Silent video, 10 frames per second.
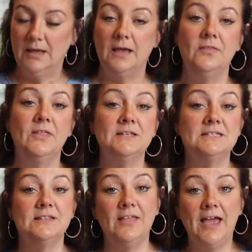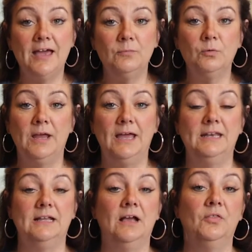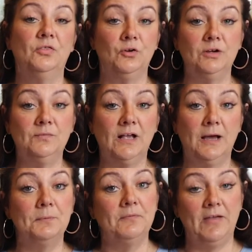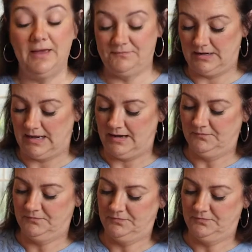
And then to that, we're adding 1/3 cup of half and half.